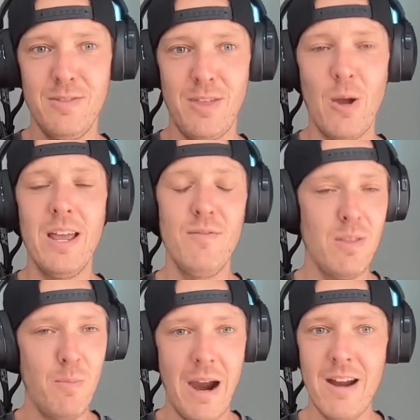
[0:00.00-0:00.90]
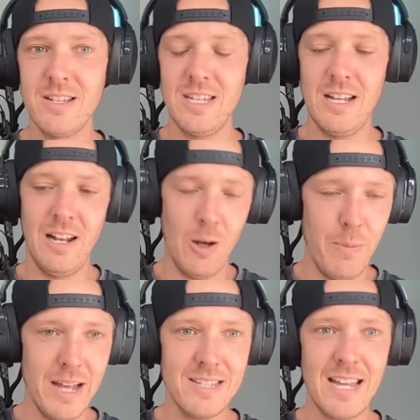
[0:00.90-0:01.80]
even the parents seeing a little
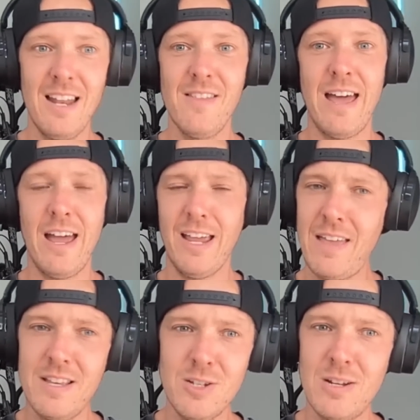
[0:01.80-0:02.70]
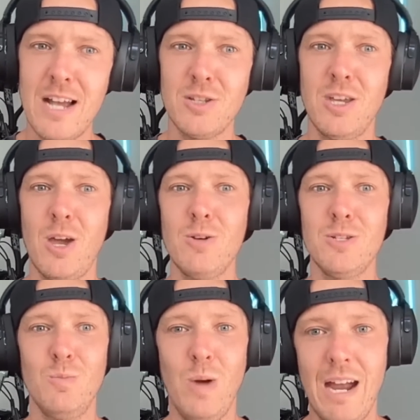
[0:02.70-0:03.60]
bit of talent there. Okay, this could actually go
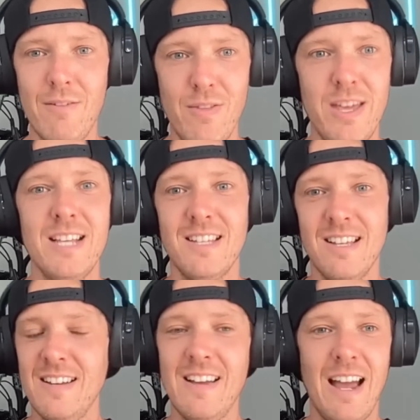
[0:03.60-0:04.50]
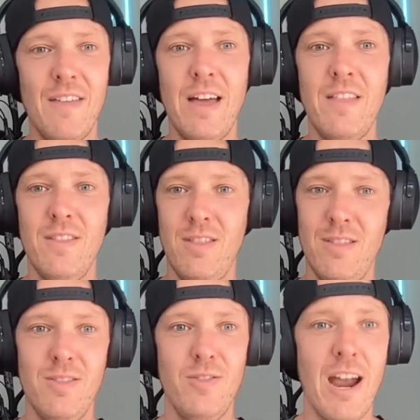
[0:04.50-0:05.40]
somewhere, and this, and then
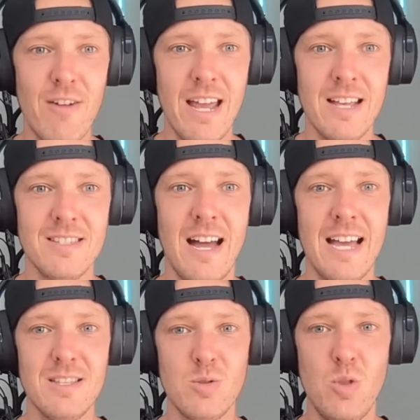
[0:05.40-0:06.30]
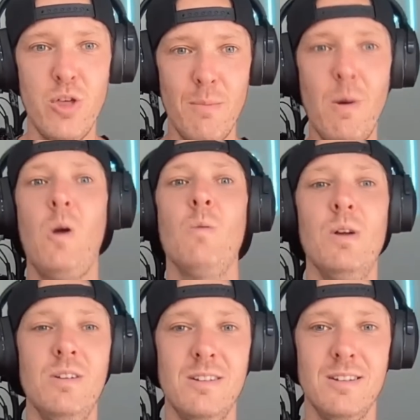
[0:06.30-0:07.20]
there it is. That is the
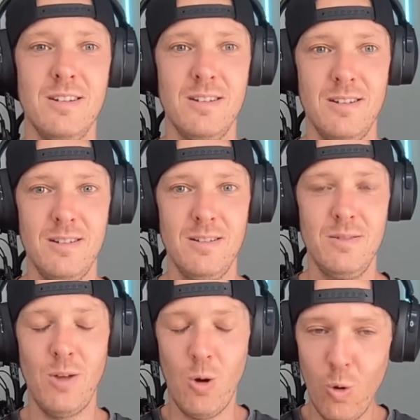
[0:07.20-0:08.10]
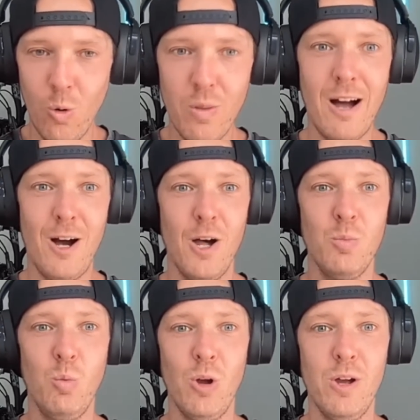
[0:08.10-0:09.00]
moment. All that
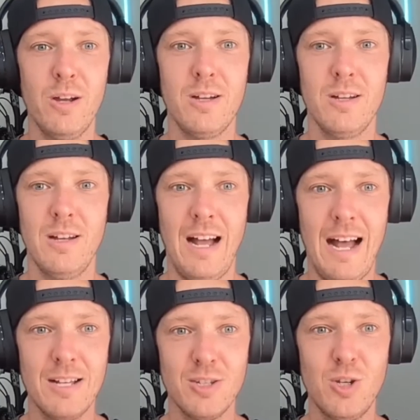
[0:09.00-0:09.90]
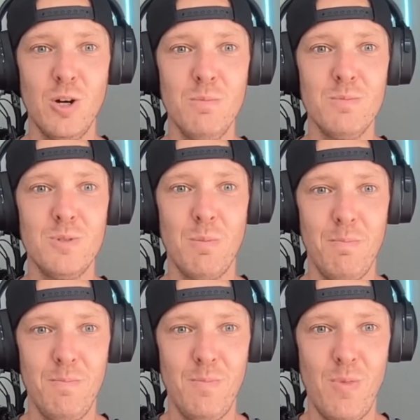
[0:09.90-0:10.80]
hard work has come to
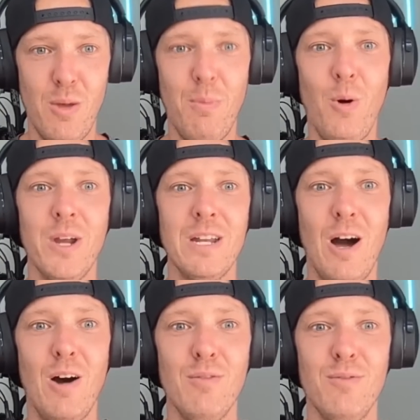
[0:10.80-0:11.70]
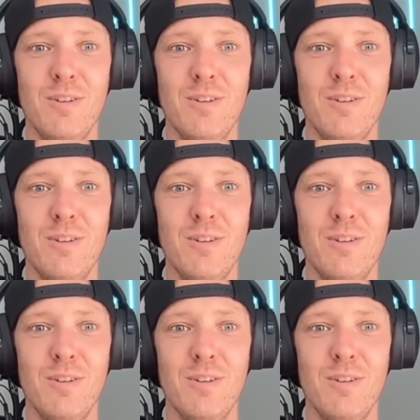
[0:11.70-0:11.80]
the point of